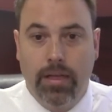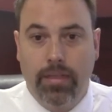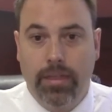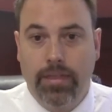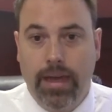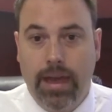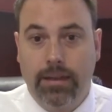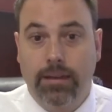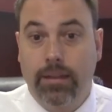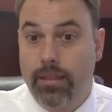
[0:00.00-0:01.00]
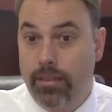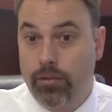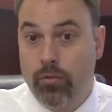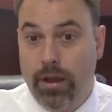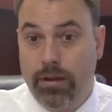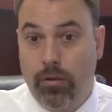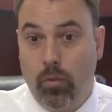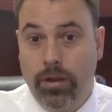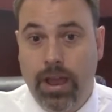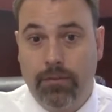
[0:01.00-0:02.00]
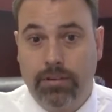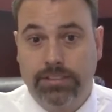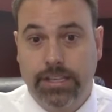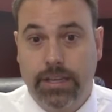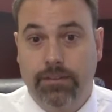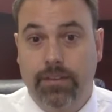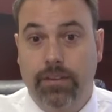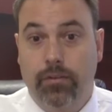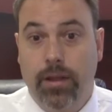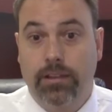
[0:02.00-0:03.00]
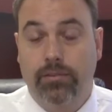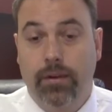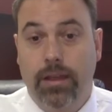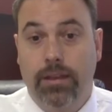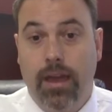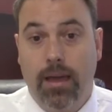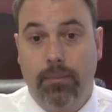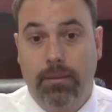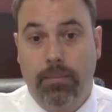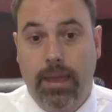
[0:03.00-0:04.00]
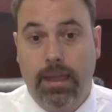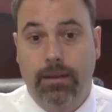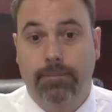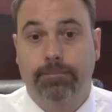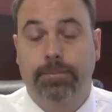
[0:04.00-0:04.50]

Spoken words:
than that creditor would have received if the transfer had not been made.